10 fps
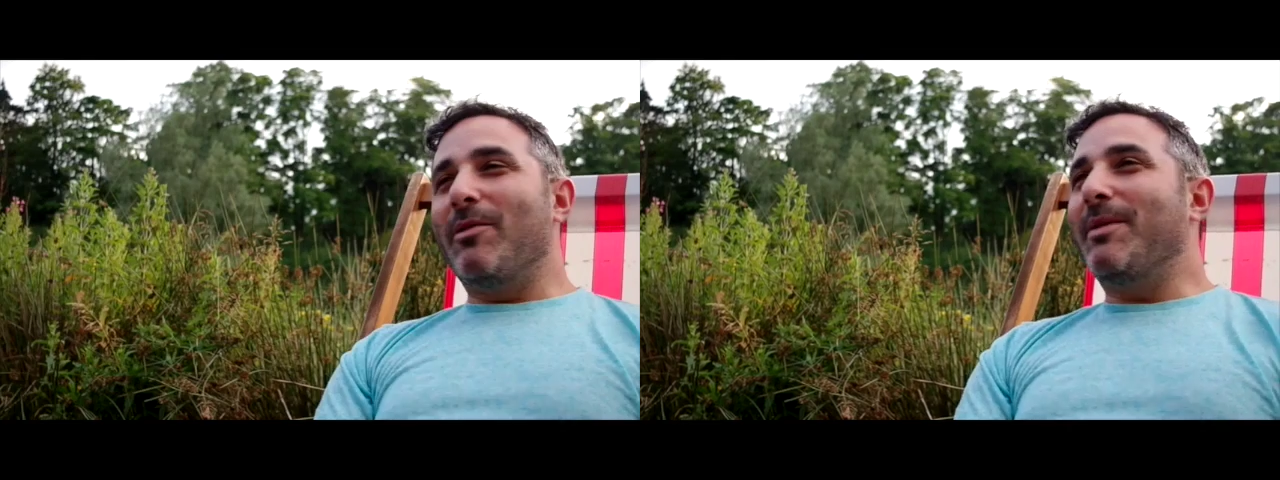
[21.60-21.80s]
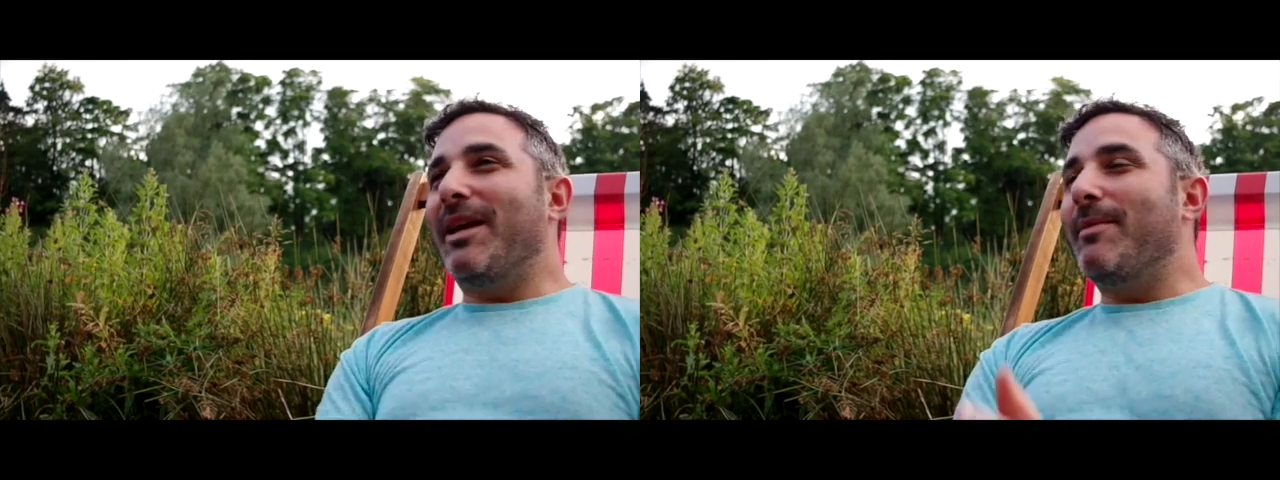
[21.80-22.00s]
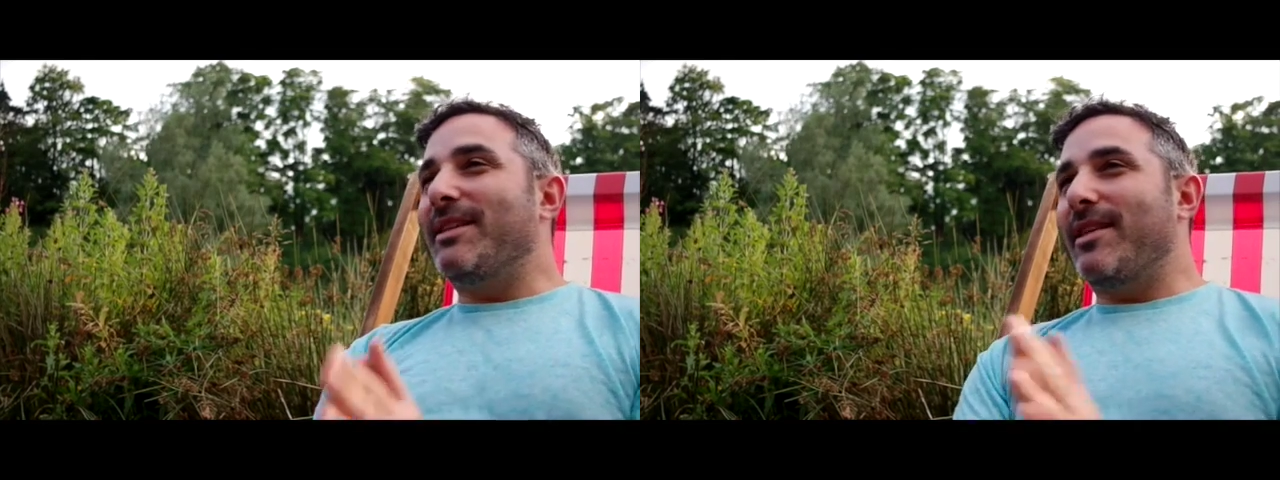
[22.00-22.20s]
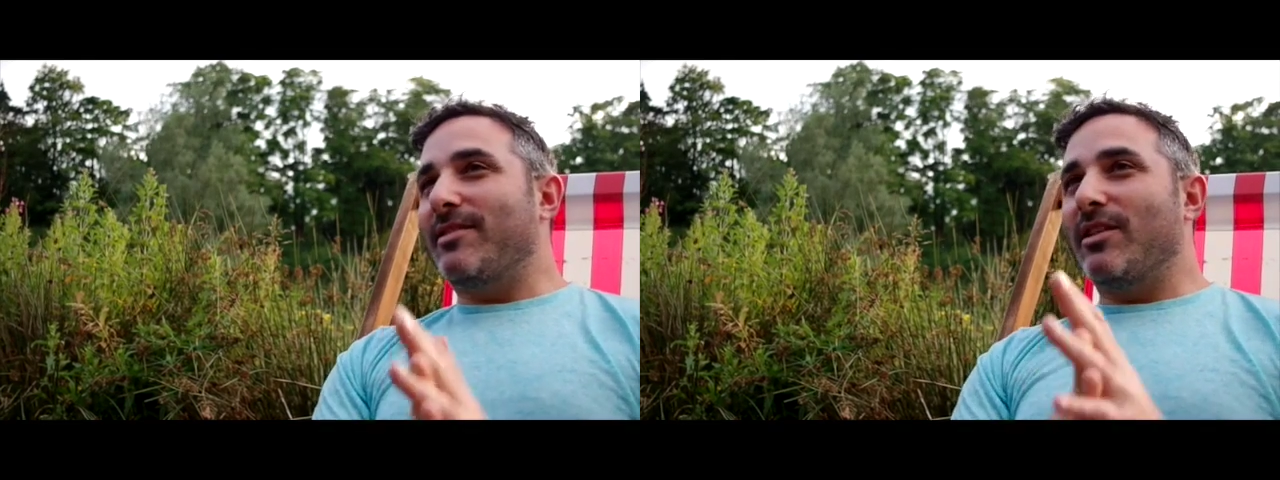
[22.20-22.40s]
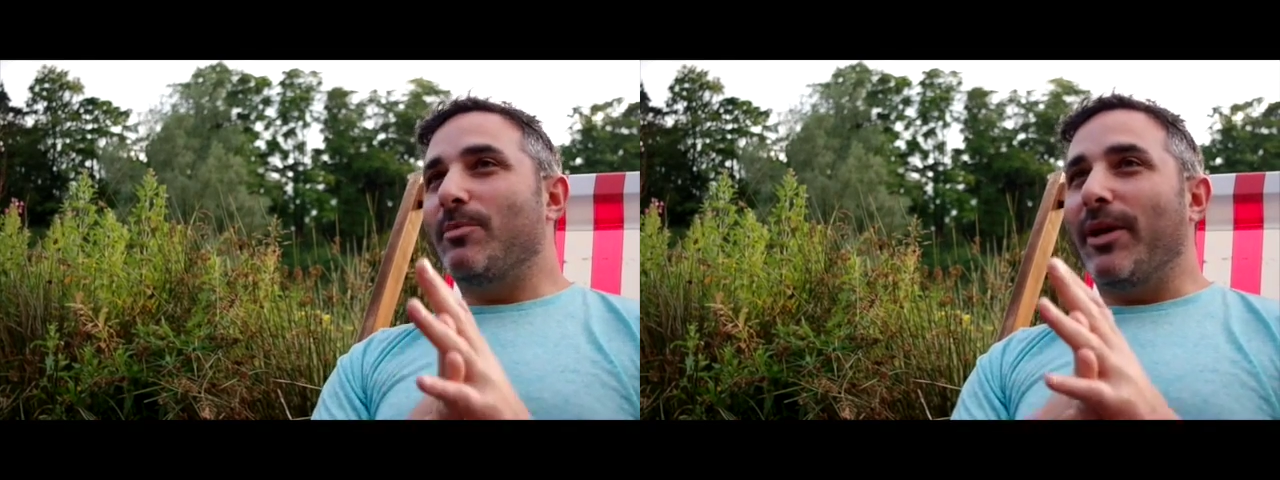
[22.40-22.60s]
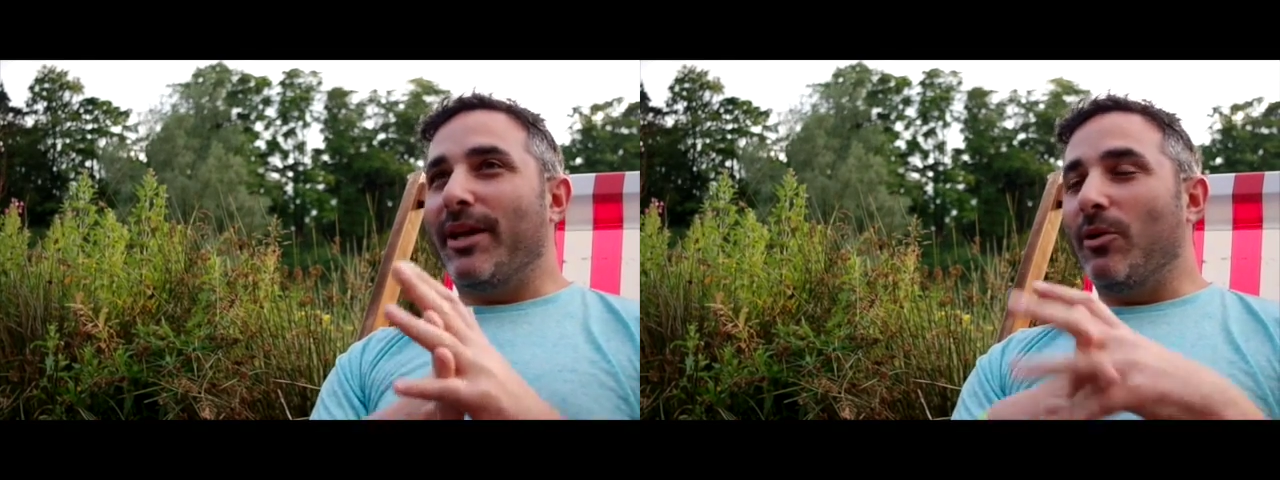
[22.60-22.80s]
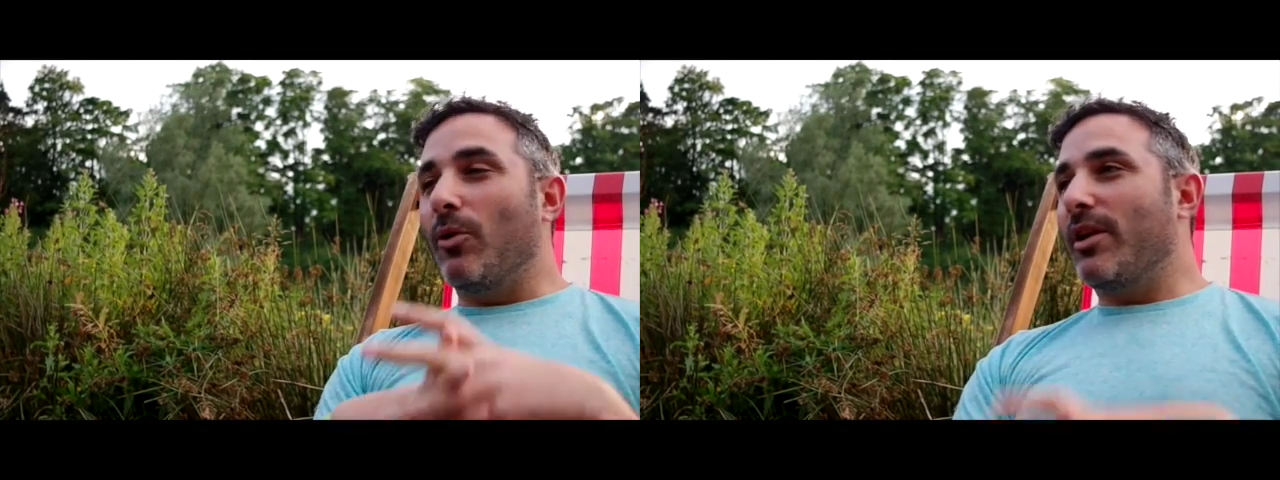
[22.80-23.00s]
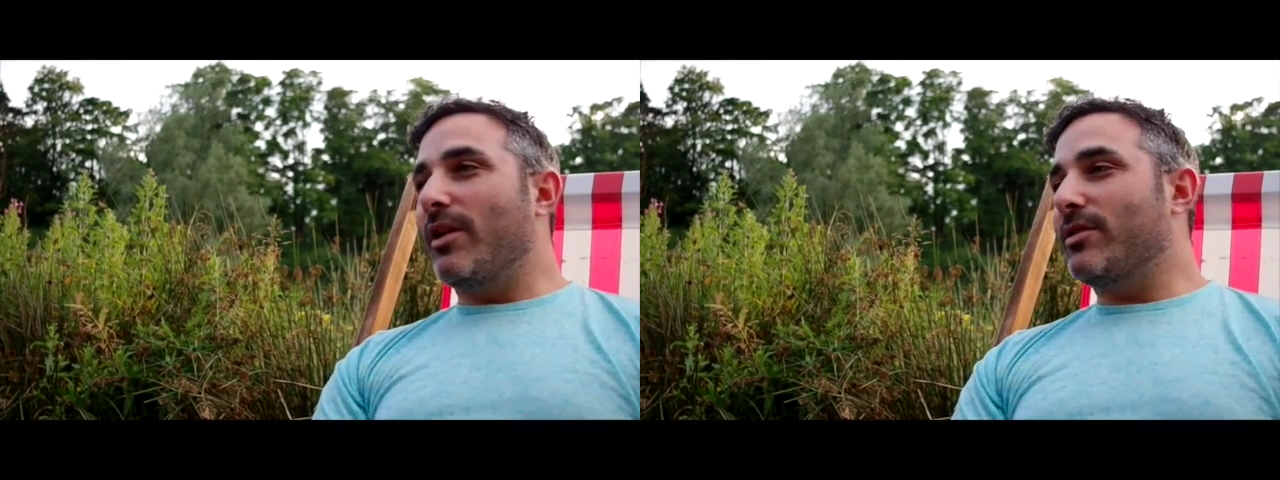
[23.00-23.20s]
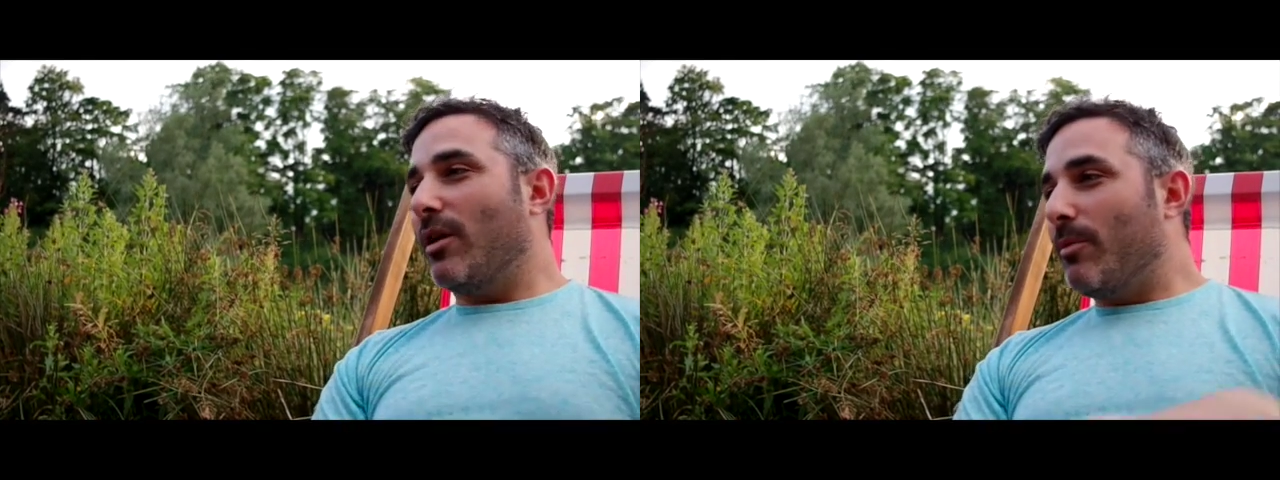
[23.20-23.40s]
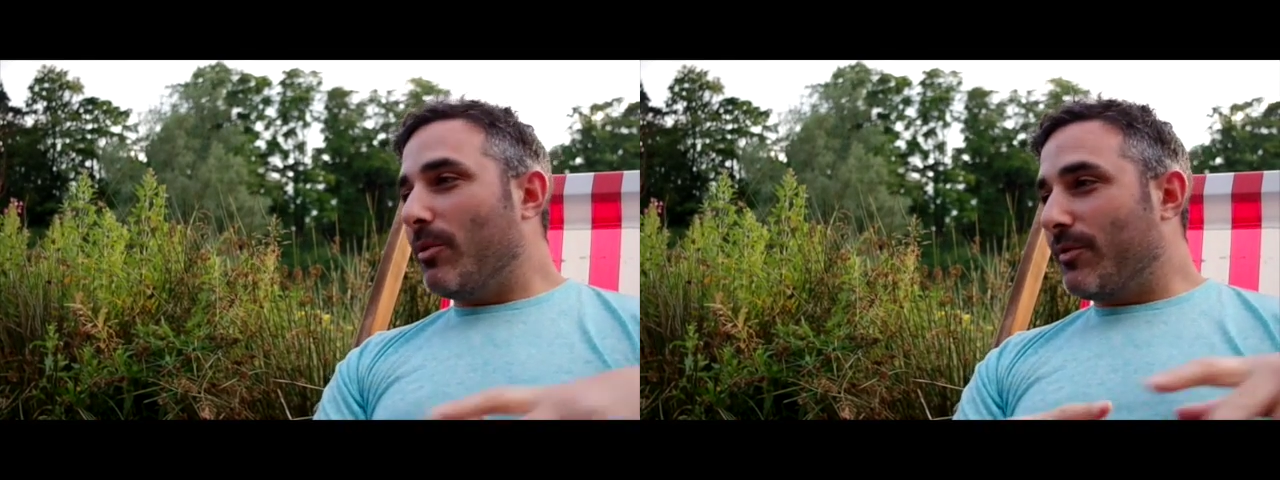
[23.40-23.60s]
I was making mixtapes and I was putting in audio
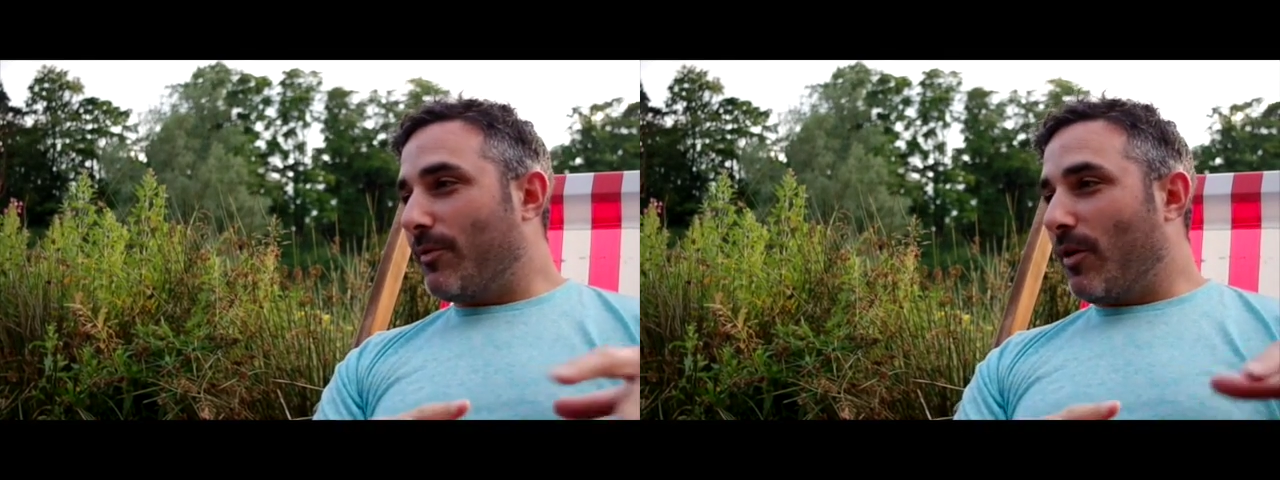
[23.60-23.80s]
samples